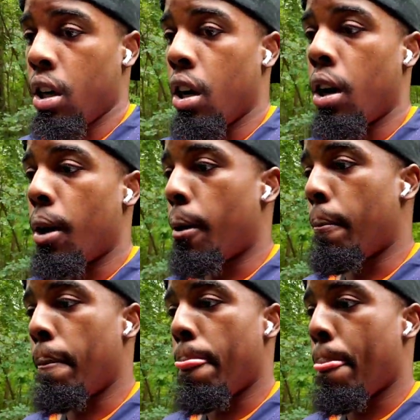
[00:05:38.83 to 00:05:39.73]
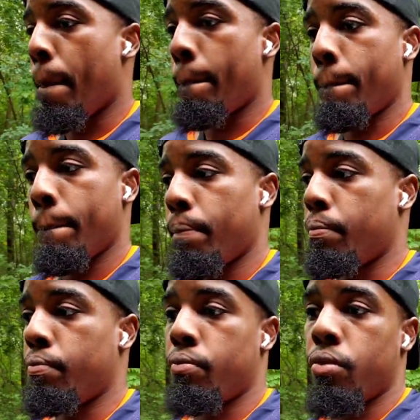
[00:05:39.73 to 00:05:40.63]

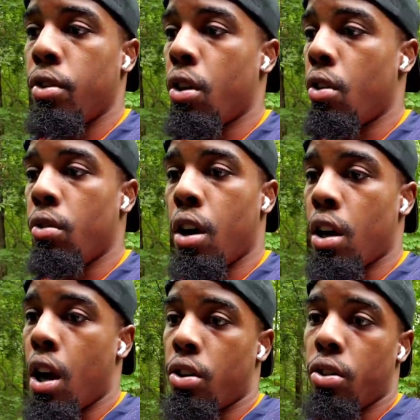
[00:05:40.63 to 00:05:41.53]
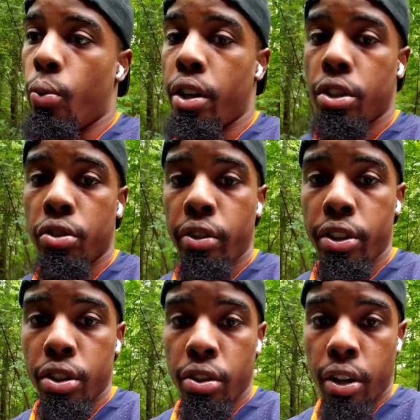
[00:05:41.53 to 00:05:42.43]
You know, I don't know when he's going to
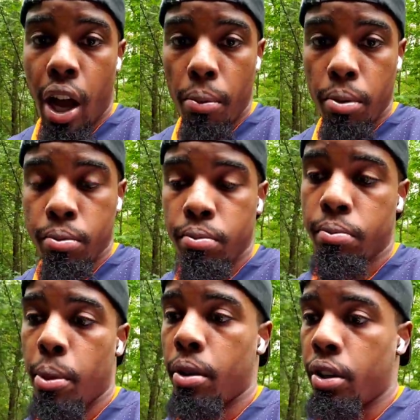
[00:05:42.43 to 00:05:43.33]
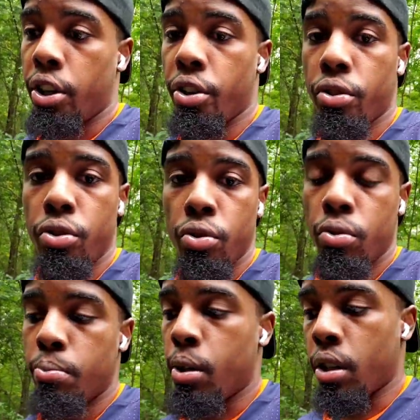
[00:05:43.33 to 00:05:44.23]
release another album, maybe in a year or
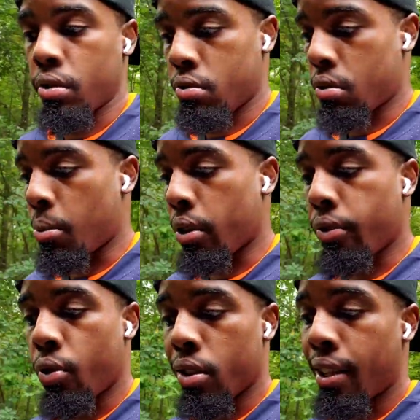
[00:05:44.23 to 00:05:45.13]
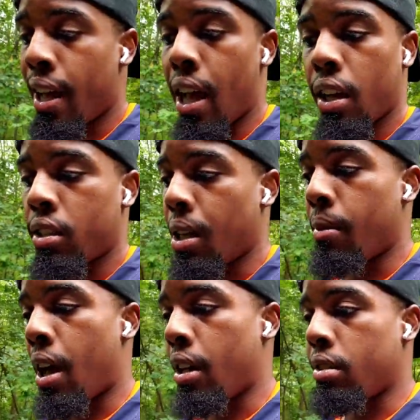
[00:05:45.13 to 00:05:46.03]
two, but I'm looking forward to that, because I'm
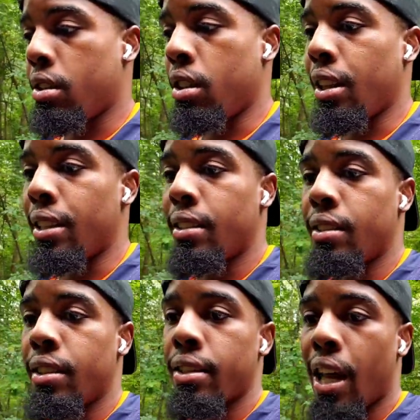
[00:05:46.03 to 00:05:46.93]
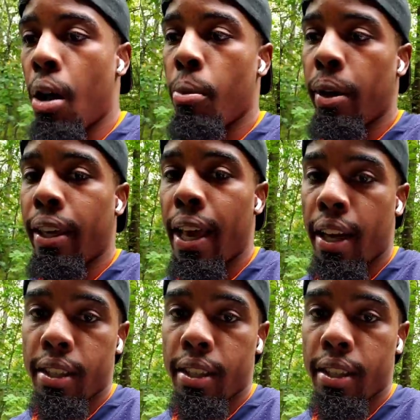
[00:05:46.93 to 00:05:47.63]
not going to listen to this album again.